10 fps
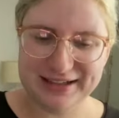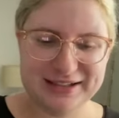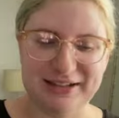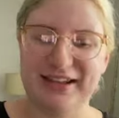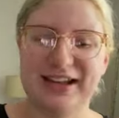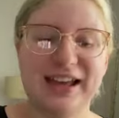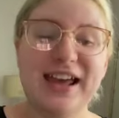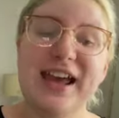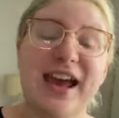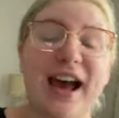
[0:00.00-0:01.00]
So like
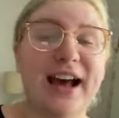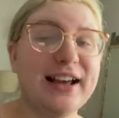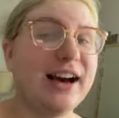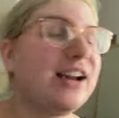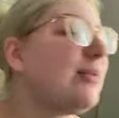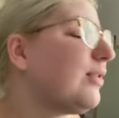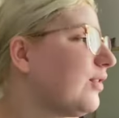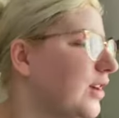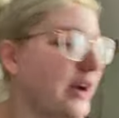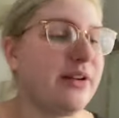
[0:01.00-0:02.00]
I caught it
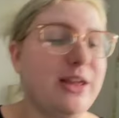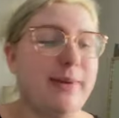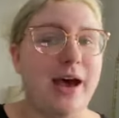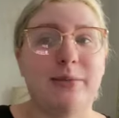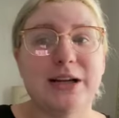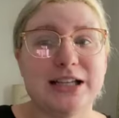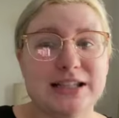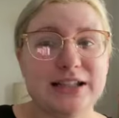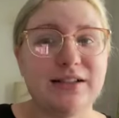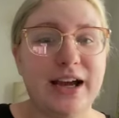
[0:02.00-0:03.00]
before it got really bad, because
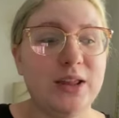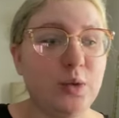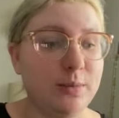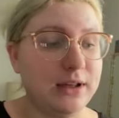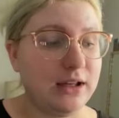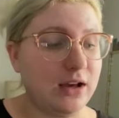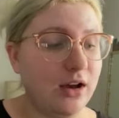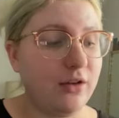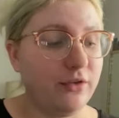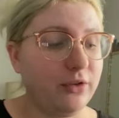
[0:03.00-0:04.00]
the lines will be
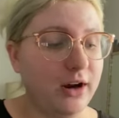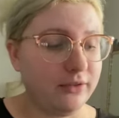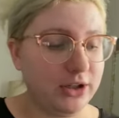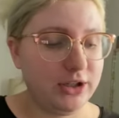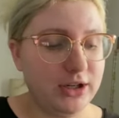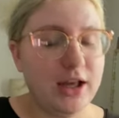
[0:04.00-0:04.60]
forever.